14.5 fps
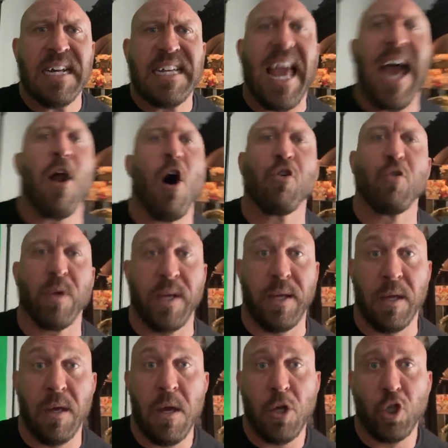Get
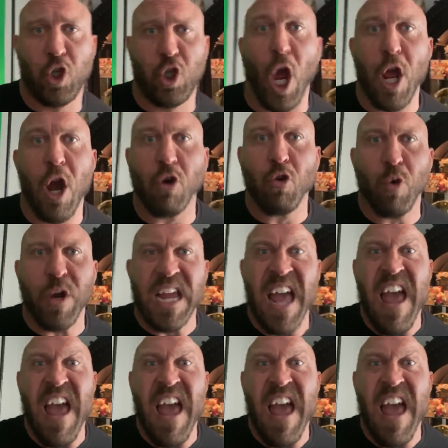hungry, stay hungry,